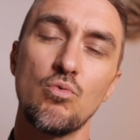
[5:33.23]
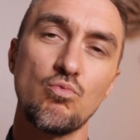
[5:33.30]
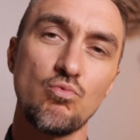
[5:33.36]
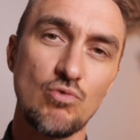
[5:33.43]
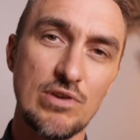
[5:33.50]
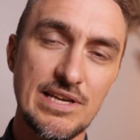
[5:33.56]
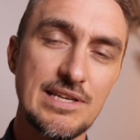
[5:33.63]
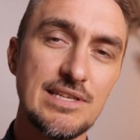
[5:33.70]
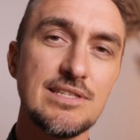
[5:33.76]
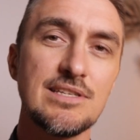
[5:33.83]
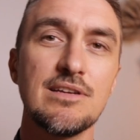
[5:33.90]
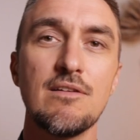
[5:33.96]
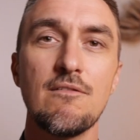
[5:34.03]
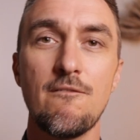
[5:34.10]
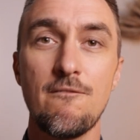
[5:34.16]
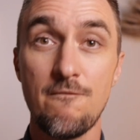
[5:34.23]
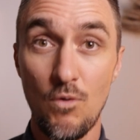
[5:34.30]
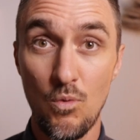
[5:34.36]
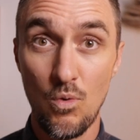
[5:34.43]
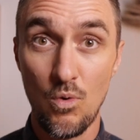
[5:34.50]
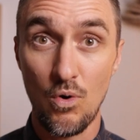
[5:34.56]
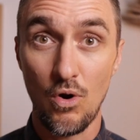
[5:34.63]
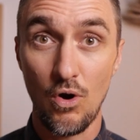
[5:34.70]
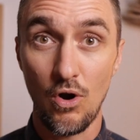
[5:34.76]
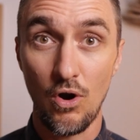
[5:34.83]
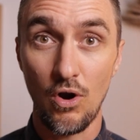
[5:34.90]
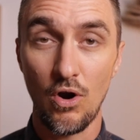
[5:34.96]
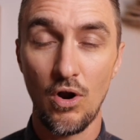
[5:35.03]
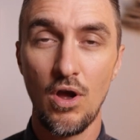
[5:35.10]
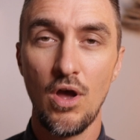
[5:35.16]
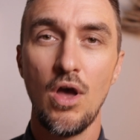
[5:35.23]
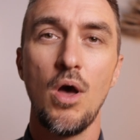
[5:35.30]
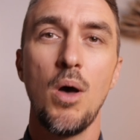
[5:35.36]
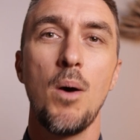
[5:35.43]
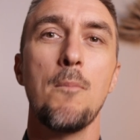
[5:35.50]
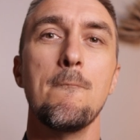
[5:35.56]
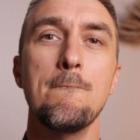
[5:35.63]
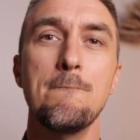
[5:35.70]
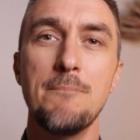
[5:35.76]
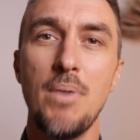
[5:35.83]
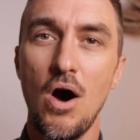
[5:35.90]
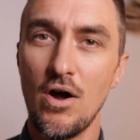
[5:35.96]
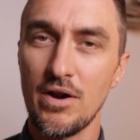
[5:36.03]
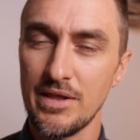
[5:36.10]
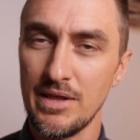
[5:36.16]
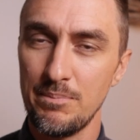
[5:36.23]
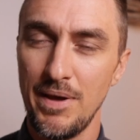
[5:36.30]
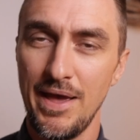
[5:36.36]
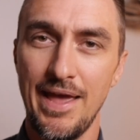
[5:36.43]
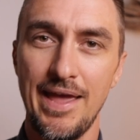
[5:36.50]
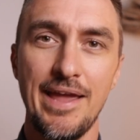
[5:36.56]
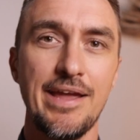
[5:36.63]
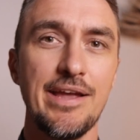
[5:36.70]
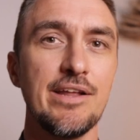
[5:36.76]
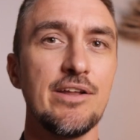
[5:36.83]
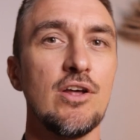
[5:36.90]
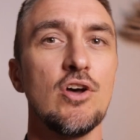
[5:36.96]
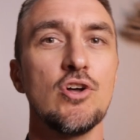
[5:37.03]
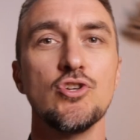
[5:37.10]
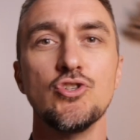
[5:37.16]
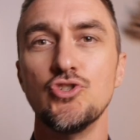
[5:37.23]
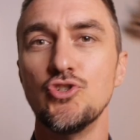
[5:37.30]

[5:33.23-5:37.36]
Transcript: reason for body pain,